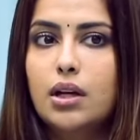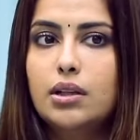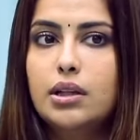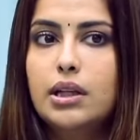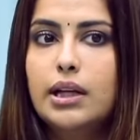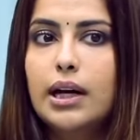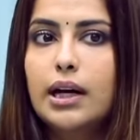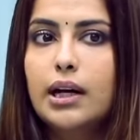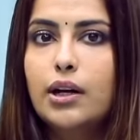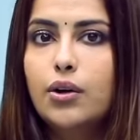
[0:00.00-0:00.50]

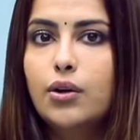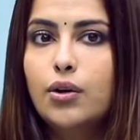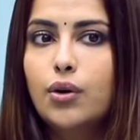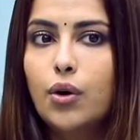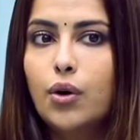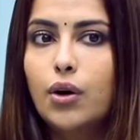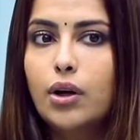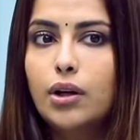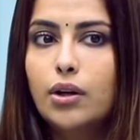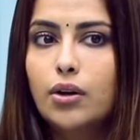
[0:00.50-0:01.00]
they are
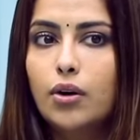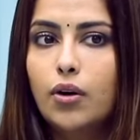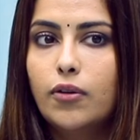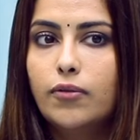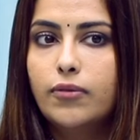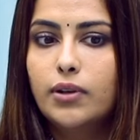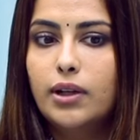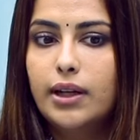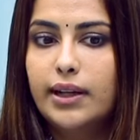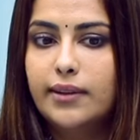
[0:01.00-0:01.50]
not
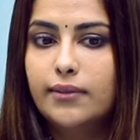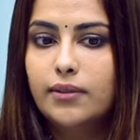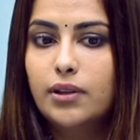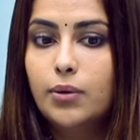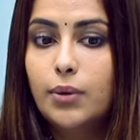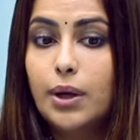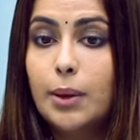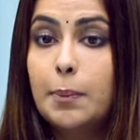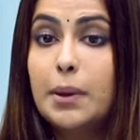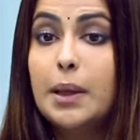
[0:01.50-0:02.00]
of a
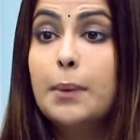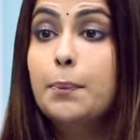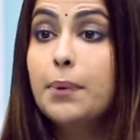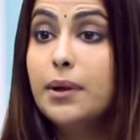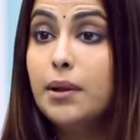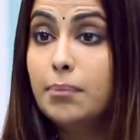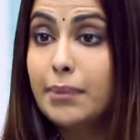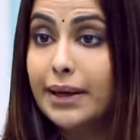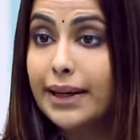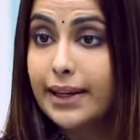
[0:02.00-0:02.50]
level where
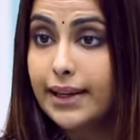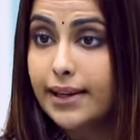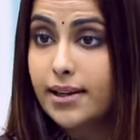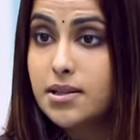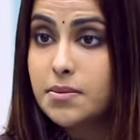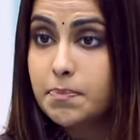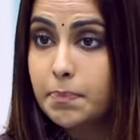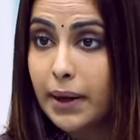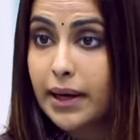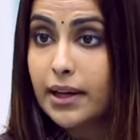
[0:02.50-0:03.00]
people might
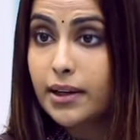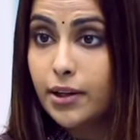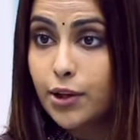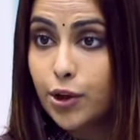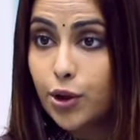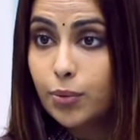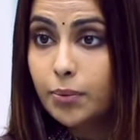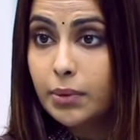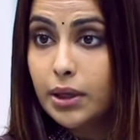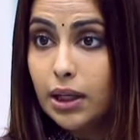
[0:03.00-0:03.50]
expect
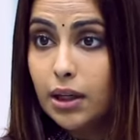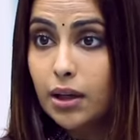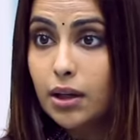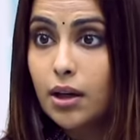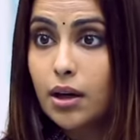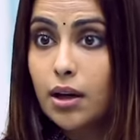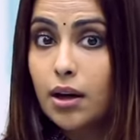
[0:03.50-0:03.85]
it to be,